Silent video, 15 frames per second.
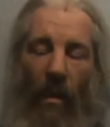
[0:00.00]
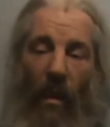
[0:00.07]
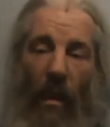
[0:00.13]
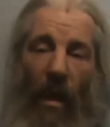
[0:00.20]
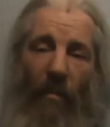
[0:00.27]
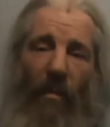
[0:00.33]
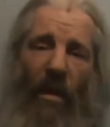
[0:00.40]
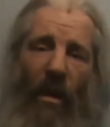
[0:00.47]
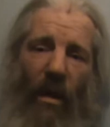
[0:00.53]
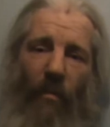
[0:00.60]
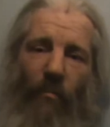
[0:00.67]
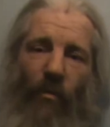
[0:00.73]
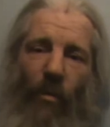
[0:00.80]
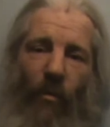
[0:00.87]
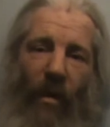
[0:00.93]
Happy
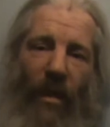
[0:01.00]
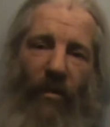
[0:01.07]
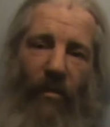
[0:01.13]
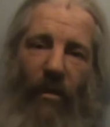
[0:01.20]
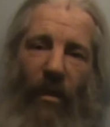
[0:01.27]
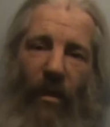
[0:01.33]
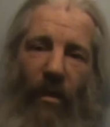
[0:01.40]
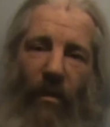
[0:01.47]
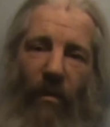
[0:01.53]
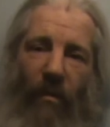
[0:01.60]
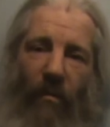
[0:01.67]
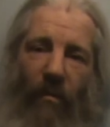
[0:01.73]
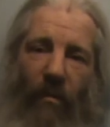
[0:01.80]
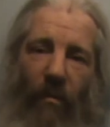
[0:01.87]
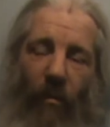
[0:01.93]
Homebrew Wednesday,
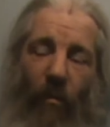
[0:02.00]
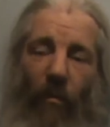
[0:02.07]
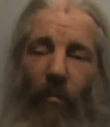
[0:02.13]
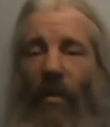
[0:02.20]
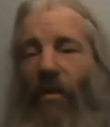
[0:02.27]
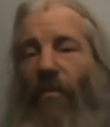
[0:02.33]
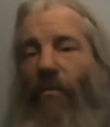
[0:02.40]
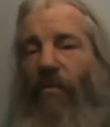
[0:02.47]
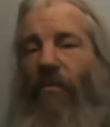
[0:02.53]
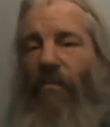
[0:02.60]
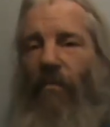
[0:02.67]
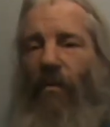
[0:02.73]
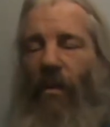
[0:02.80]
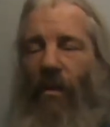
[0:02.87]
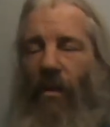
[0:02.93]
or
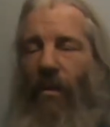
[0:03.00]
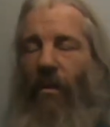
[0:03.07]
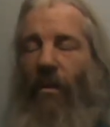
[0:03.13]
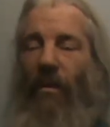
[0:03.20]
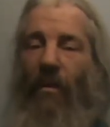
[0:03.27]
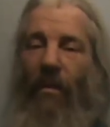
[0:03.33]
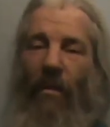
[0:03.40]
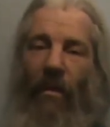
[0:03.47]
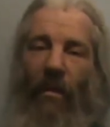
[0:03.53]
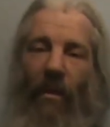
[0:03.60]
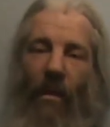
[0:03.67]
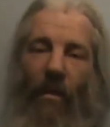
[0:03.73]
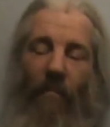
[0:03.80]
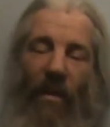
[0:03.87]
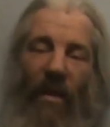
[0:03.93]
a
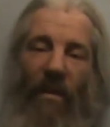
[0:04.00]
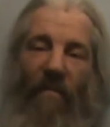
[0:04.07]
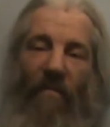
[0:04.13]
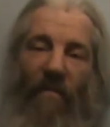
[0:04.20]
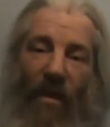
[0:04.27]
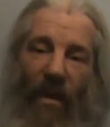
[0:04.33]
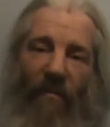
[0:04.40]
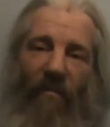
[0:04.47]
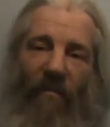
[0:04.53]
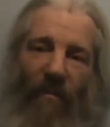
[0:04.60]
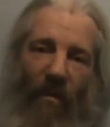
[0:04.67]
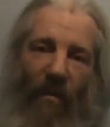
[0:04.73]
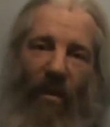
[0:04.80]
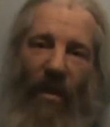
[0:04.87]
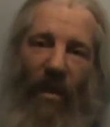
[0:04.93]
beer fun
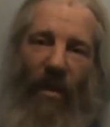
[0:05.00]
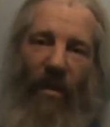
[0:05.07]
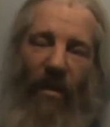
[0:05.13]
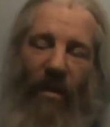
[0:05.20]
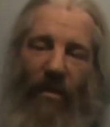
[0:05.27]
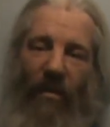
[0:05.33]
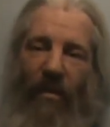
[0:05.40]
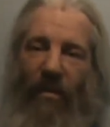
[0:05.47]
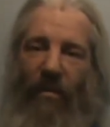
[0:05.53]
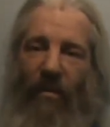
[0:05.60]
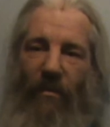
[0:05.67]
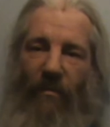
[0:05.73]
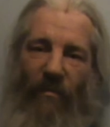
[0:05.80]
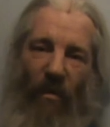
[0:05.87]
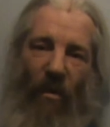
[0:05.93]
Friday, because
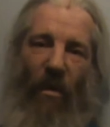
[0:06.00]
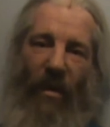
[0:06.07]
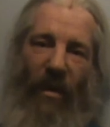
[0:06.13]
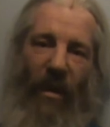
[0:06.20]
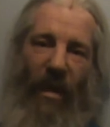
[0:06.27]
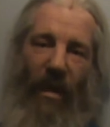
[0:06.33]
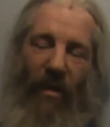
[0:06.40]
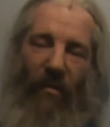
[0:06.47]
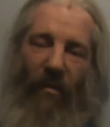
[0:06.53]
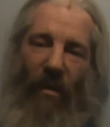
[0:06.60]
it's Friday now.